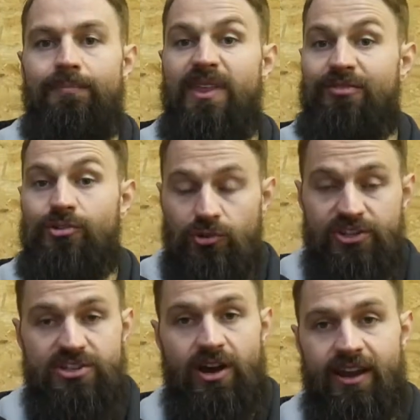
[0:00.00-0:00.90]
if you're
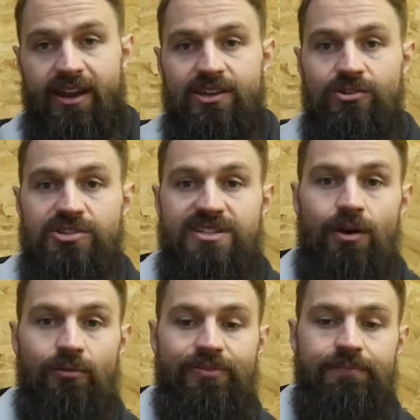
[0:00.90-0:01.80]
designing it
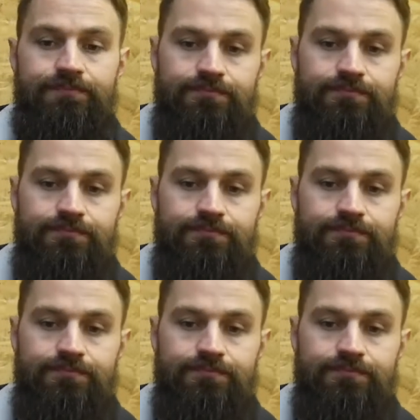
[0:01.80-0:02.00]
yourself.